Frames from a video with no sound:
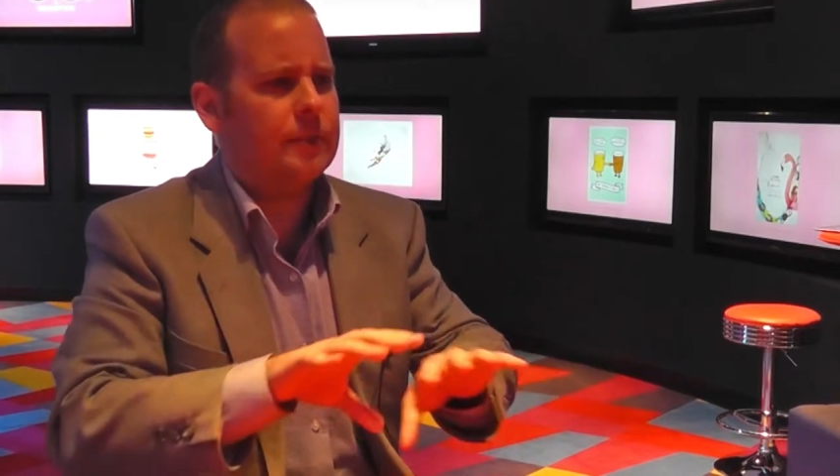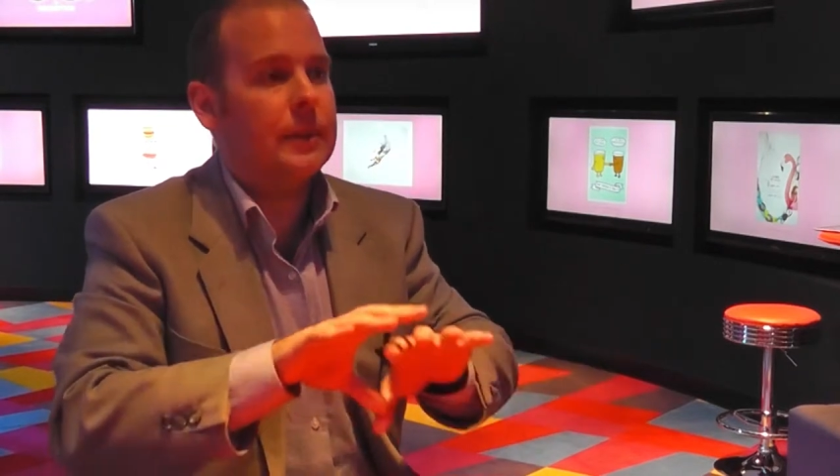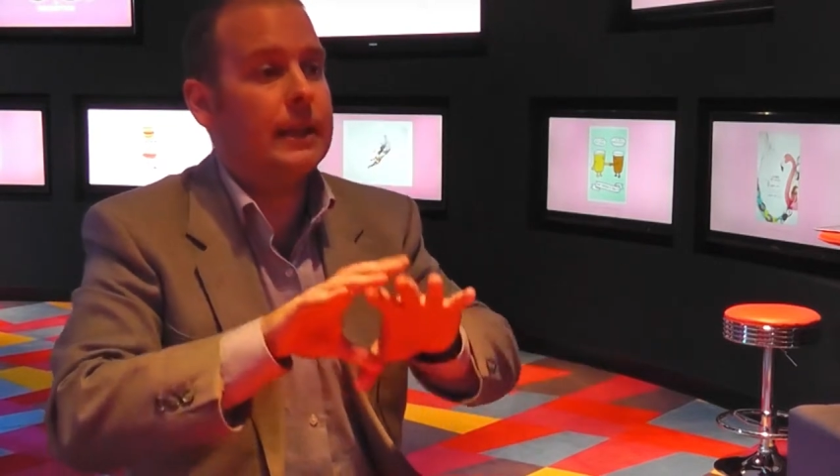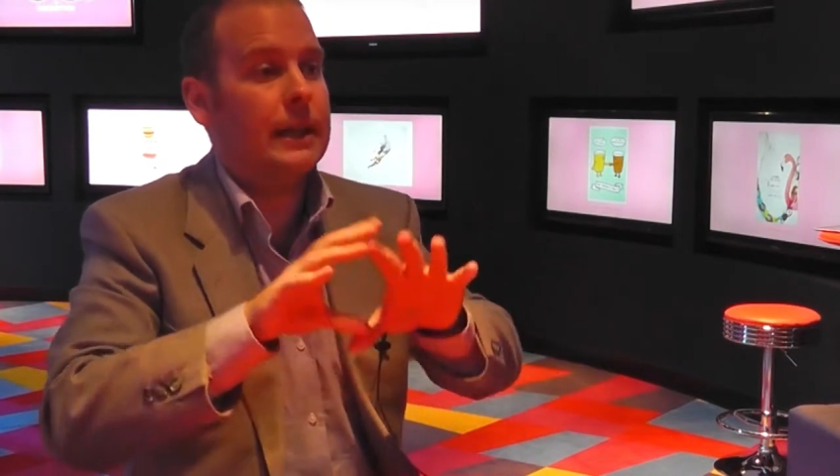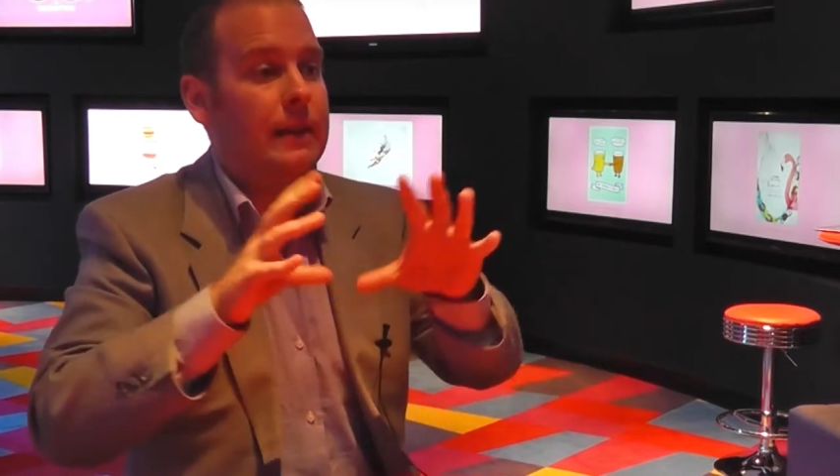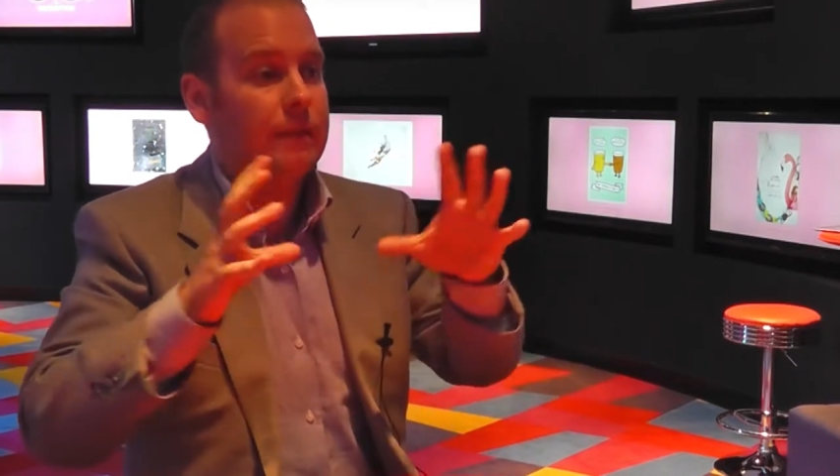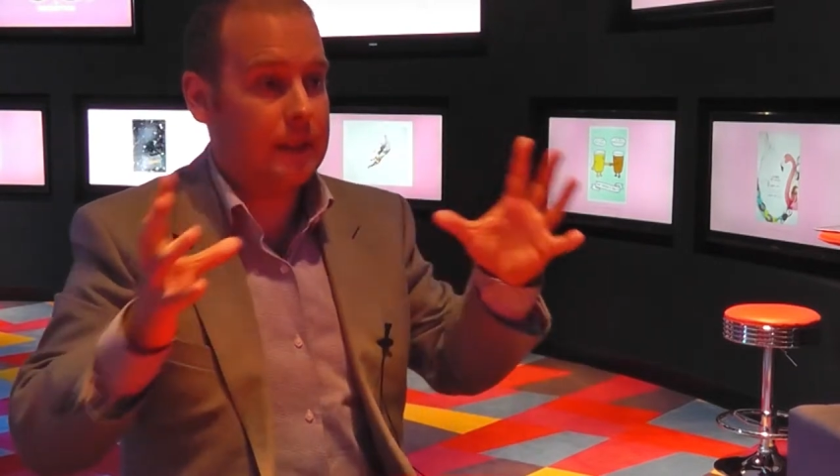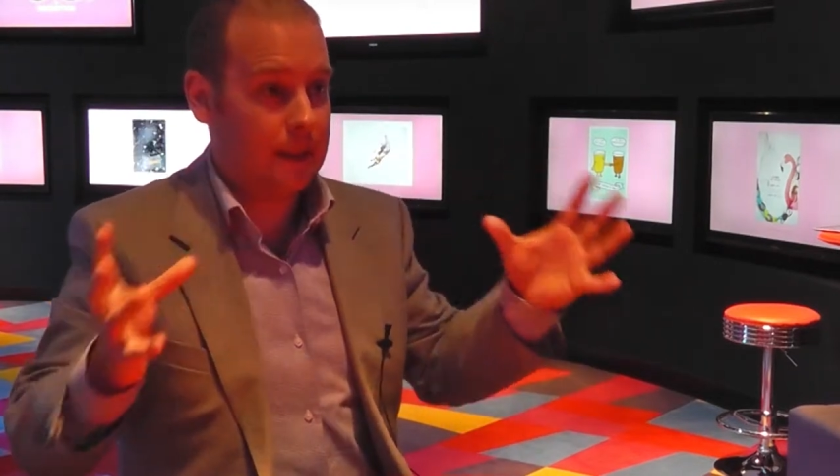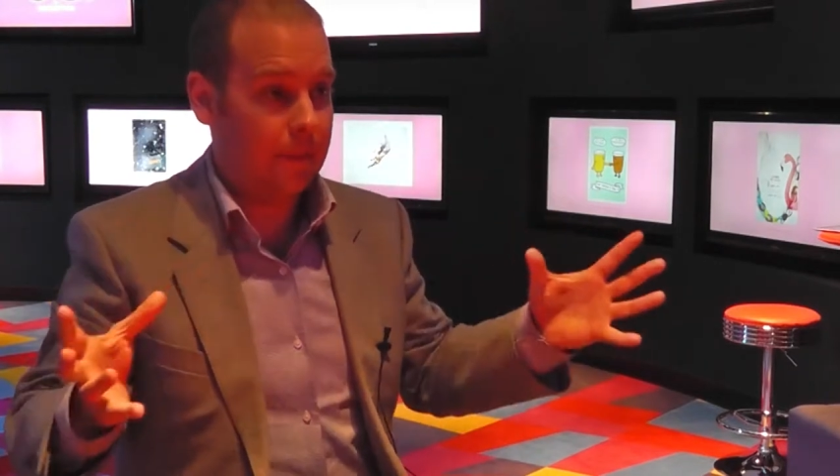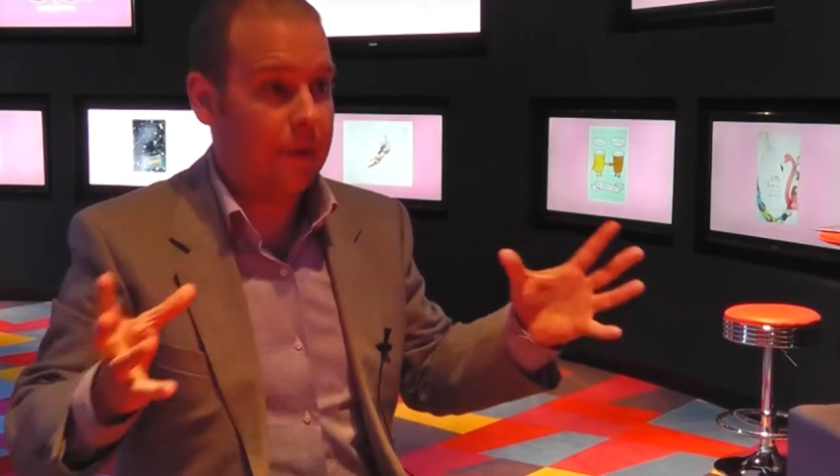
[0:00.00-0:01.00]
them to deliver
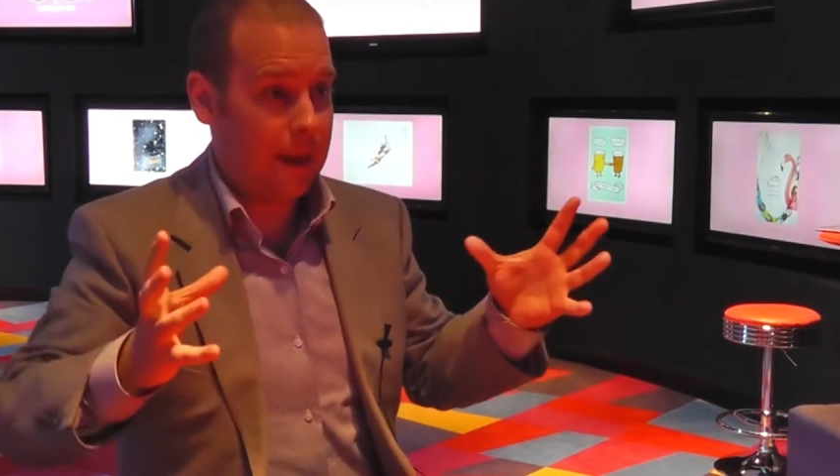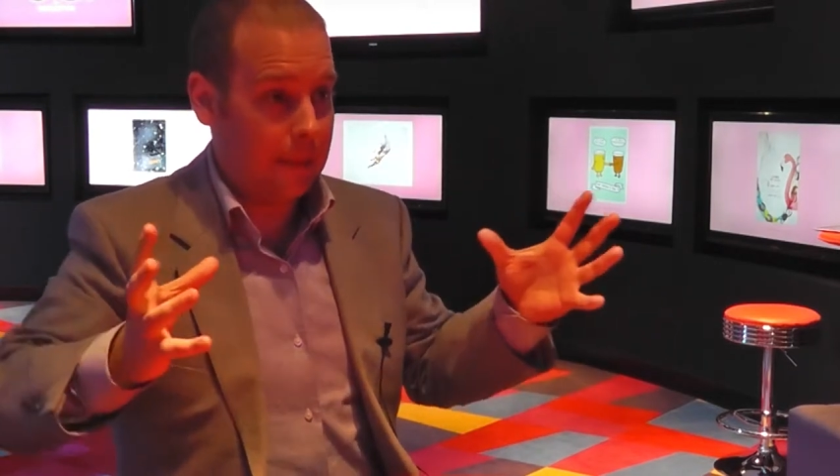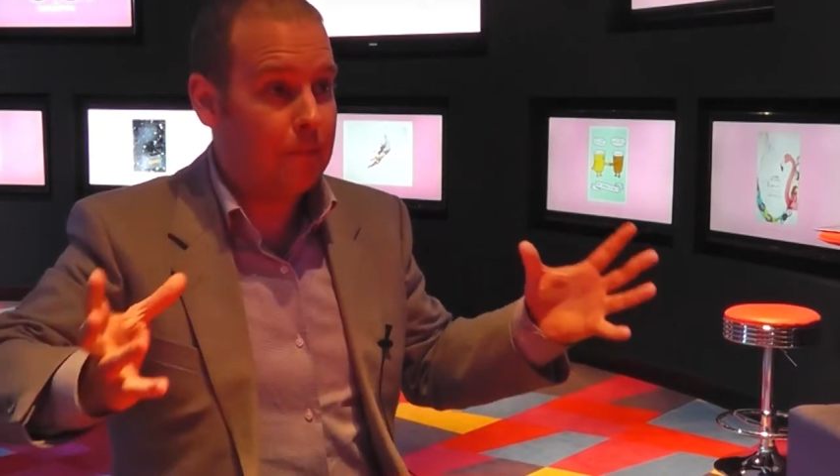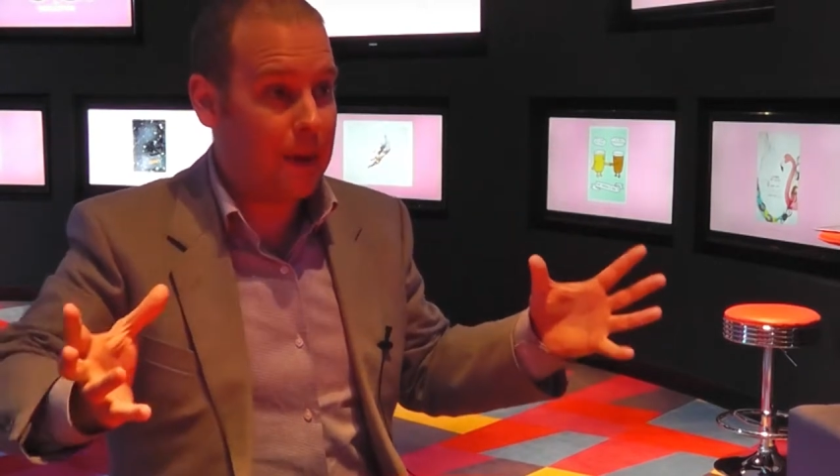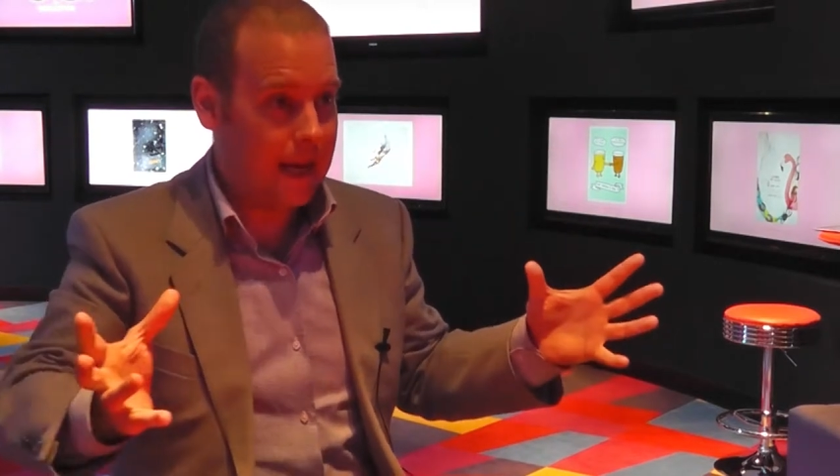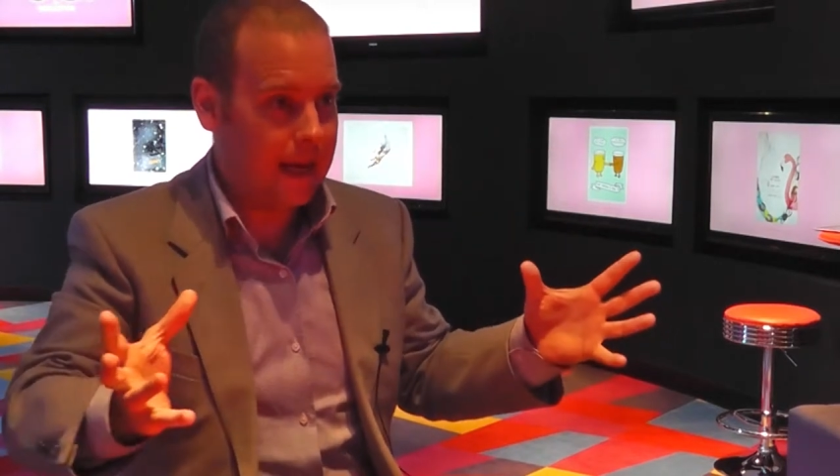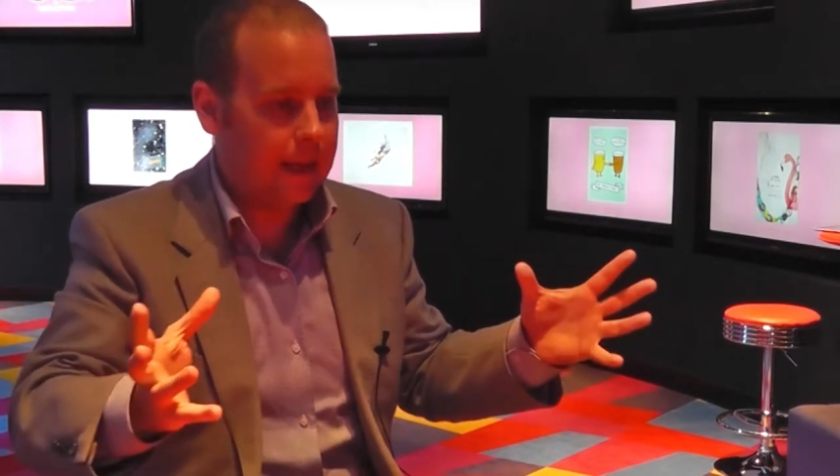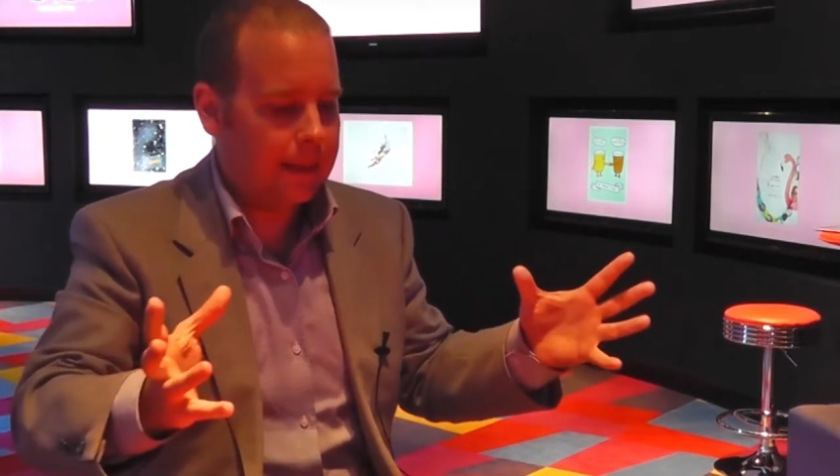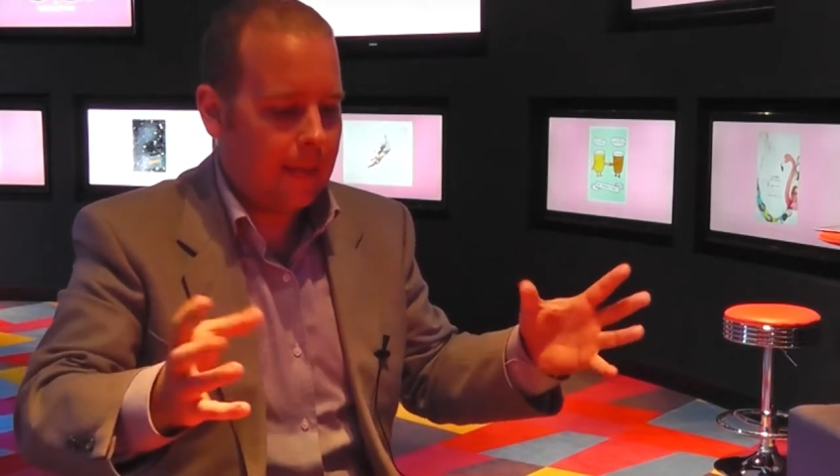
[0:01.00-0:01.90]
something big